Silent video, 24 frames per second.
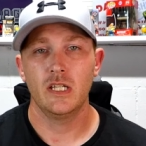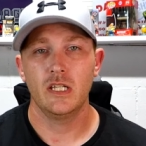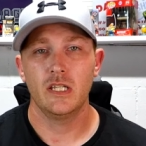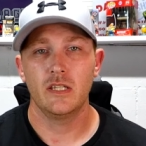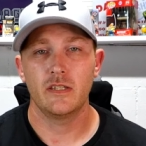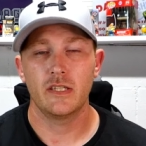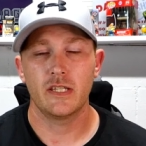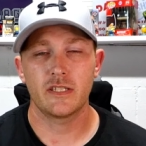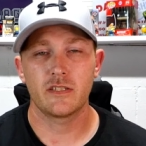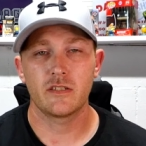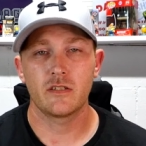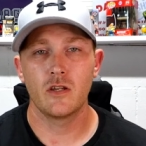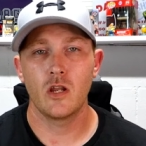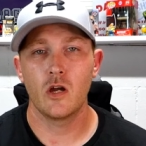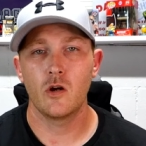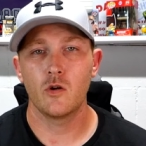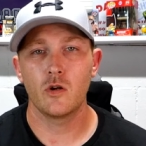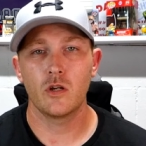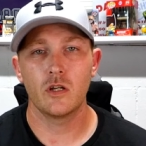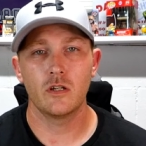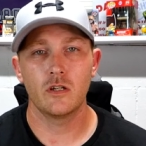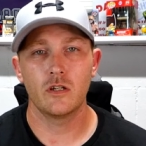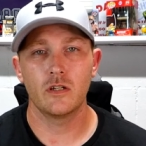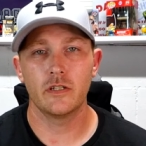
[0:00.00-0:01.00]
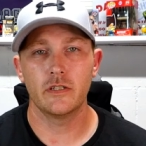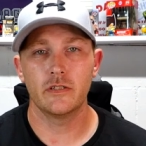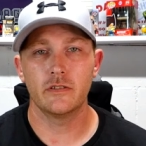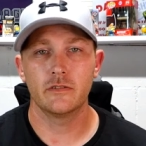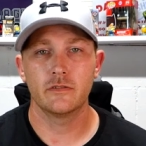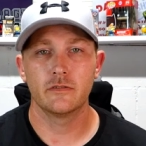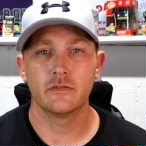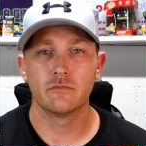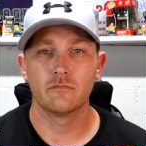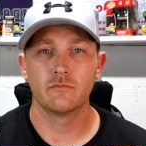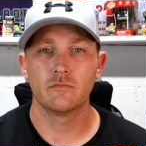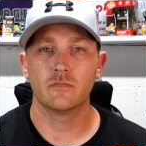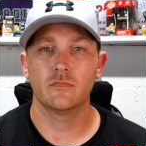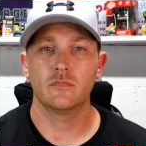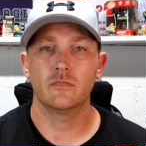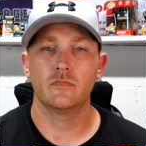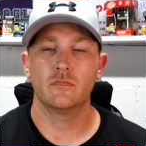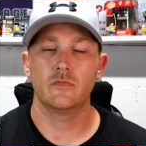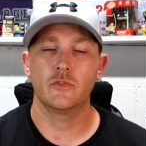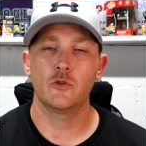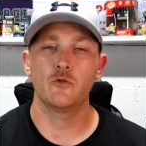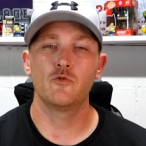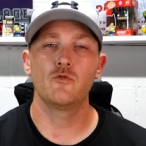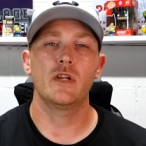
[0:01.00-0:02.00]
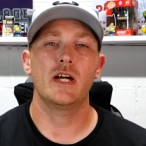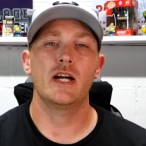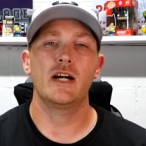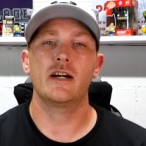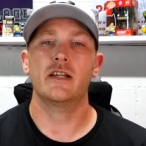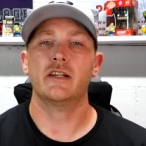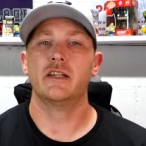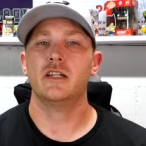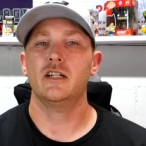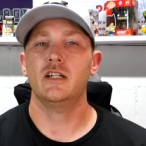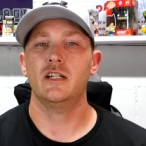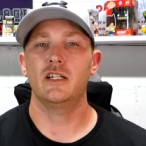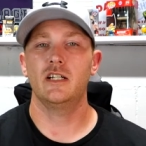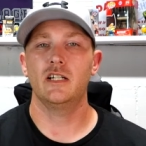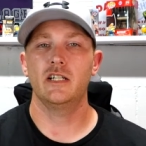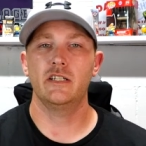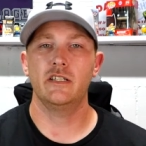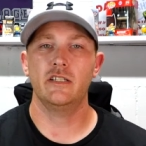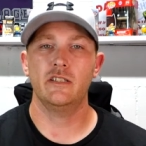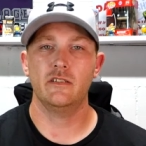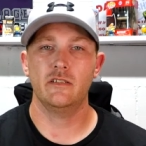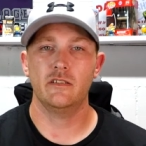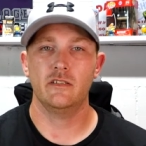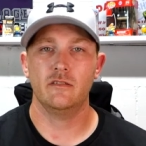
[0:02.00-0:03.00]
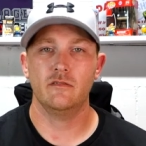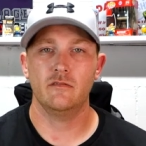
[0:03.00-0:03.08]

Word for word: that's no good. Do not cut